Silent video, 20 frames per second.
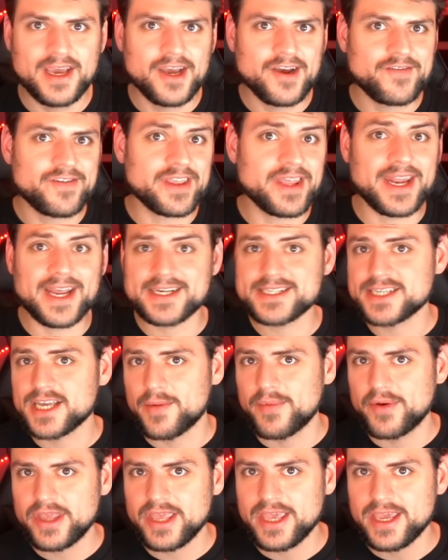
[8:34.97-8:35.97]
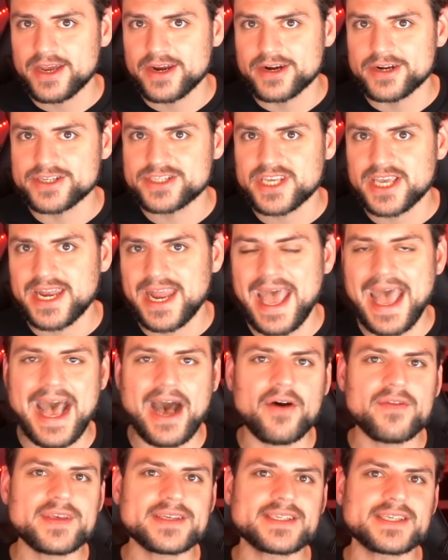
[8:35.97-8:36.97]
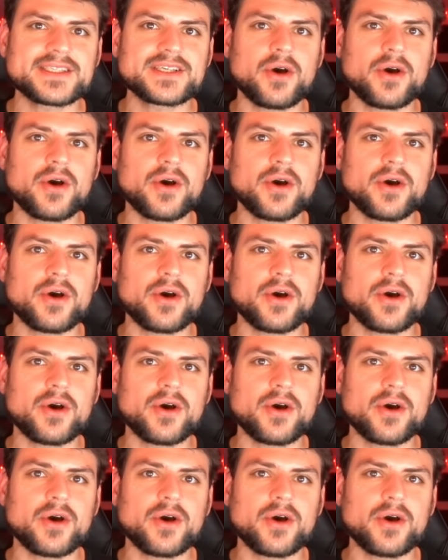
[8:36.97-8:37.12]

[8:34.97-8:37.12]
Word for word: for the next couple of years, and how this is